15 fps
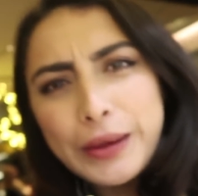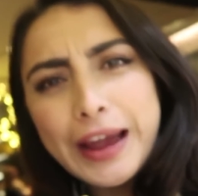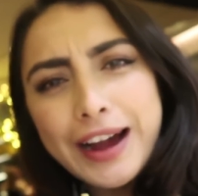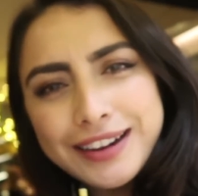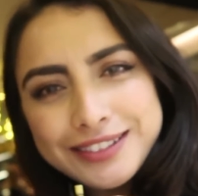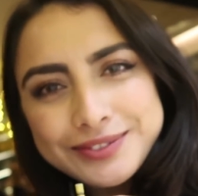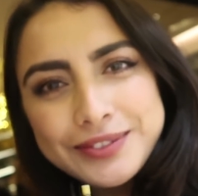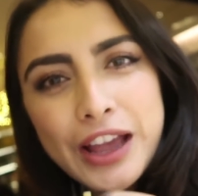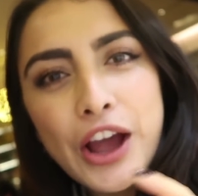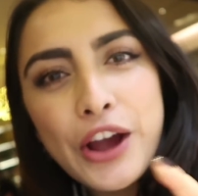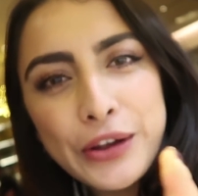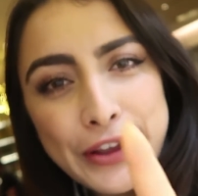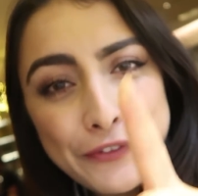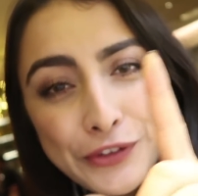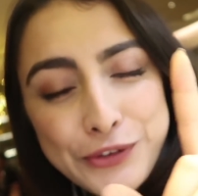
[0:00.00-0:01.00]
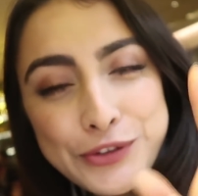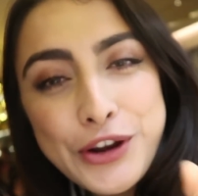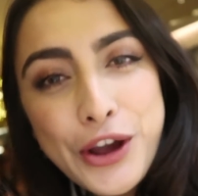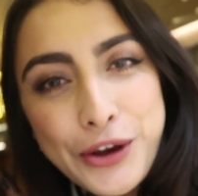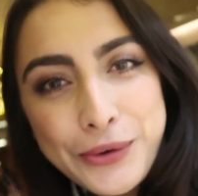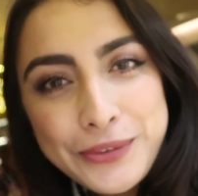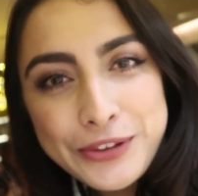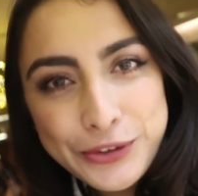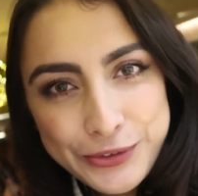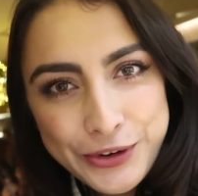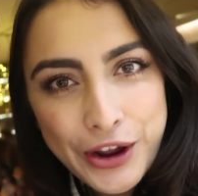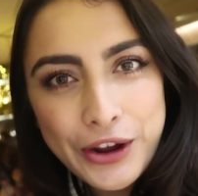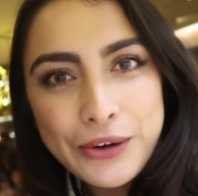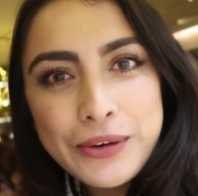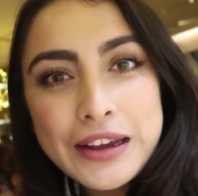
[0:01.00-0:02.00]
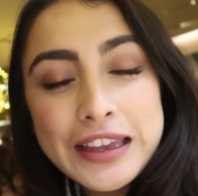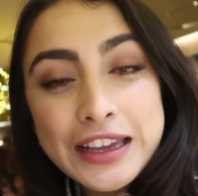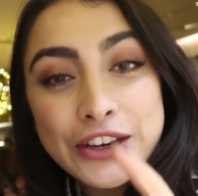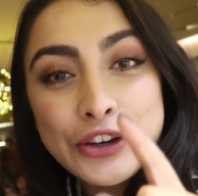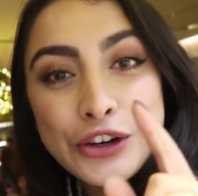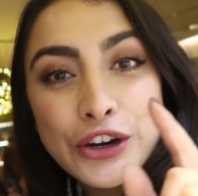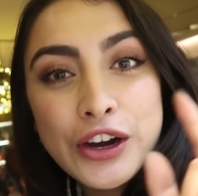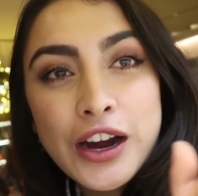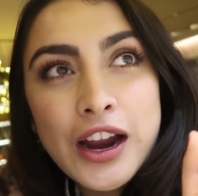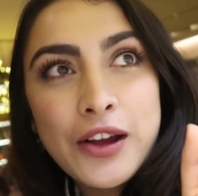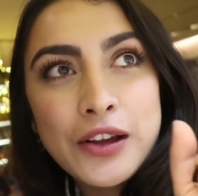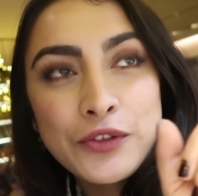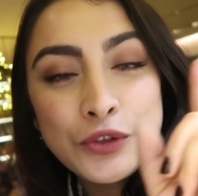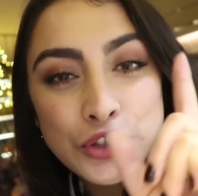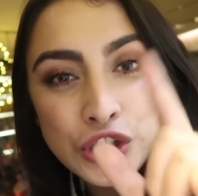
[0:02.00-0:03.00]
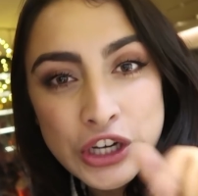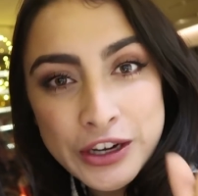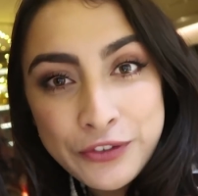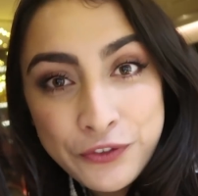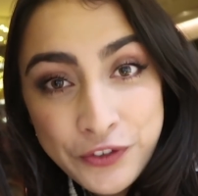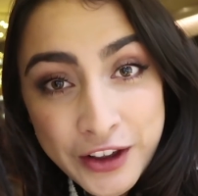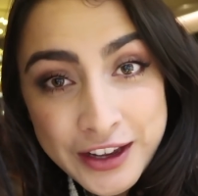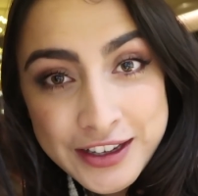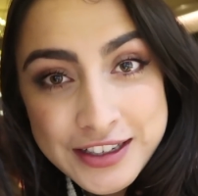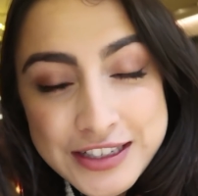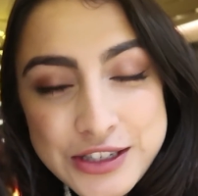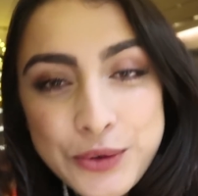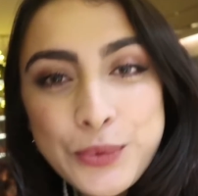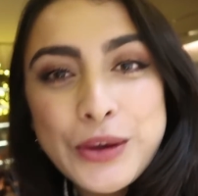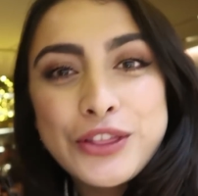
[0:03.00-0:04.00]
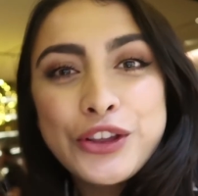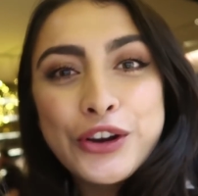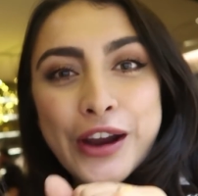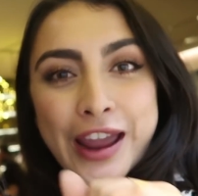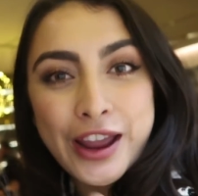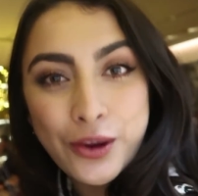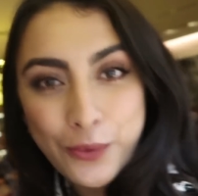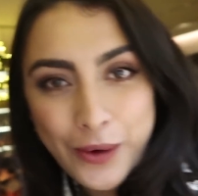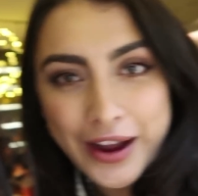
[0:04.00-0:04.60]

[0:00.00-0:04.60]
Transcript: Oh yeah. Okay, if you know, you know, get your gin fizz with your egg